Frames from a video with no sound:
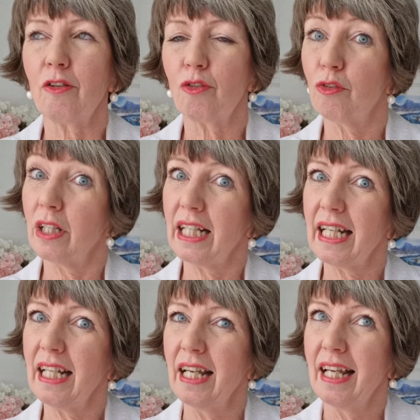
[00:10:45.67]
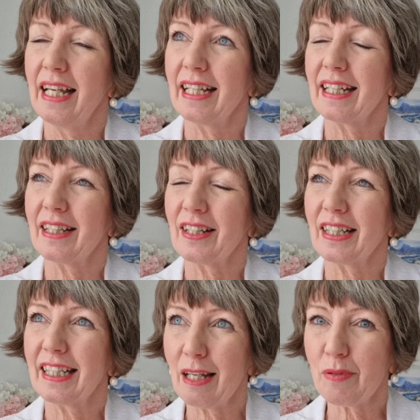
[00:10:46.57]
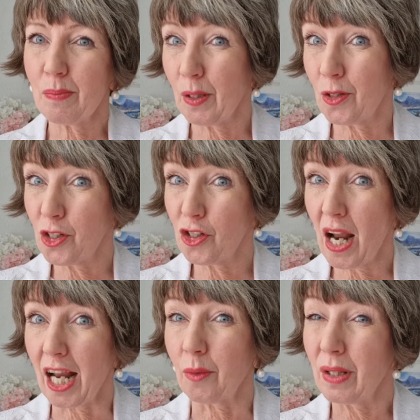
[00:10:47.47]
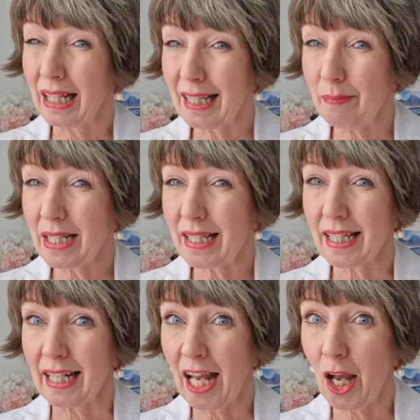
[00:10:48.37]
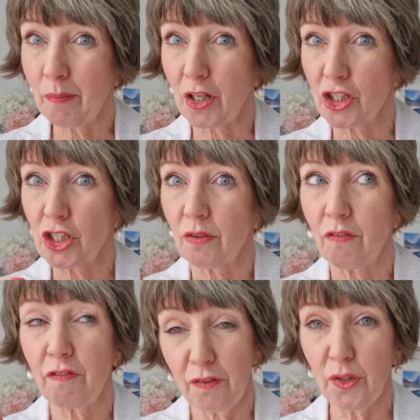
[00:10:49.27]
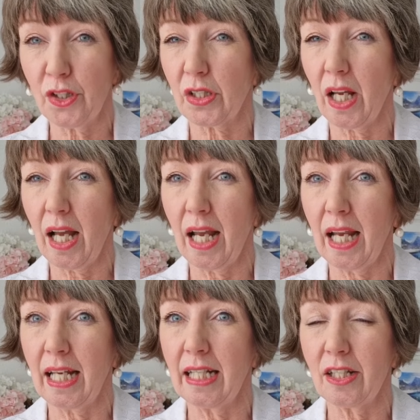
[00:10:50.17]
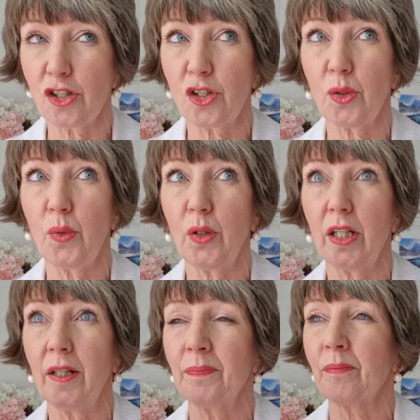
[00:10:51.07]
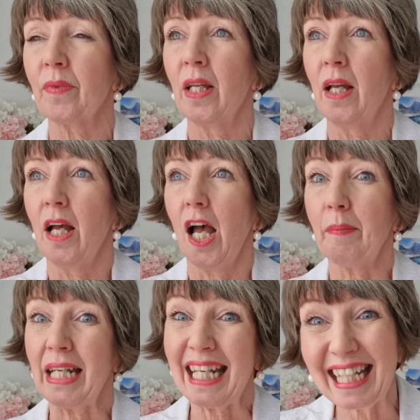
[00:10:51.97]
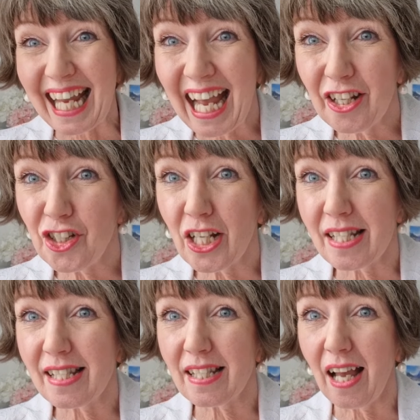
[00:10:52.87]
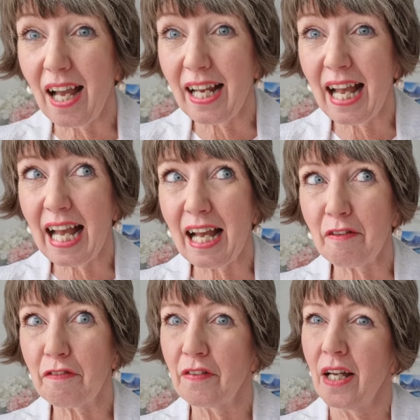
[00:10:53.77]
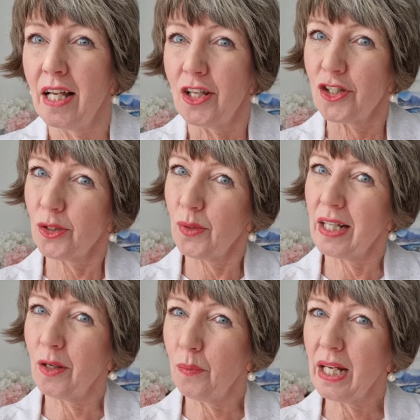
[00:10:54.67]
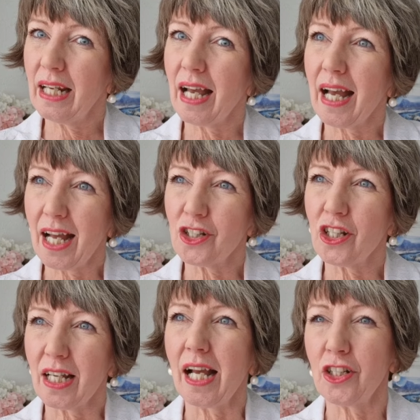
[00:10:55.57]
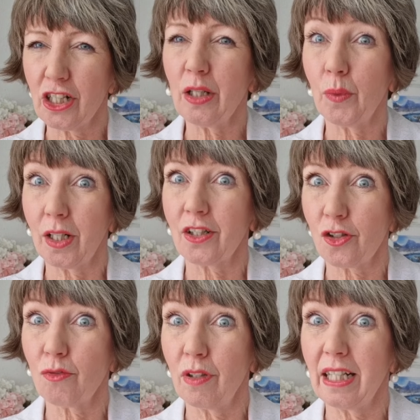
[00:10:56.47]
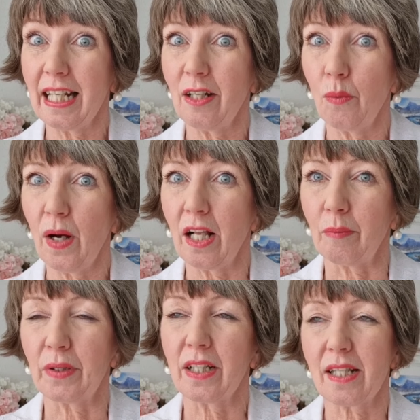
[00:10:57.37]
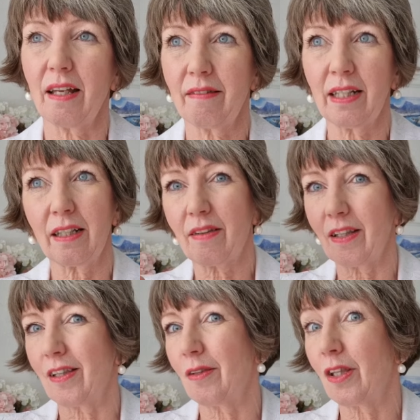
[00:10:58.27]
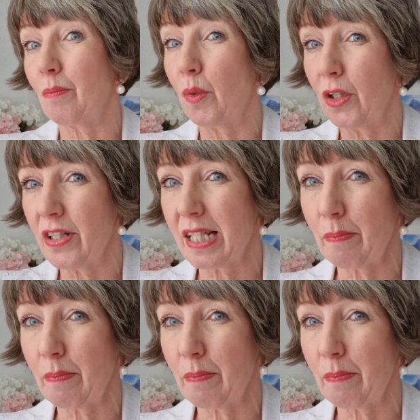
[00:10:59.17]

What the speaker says: it really keeps me on track with limiting how much food I store, how many gadgets I have. So in a way, it actually works really well, because I think the more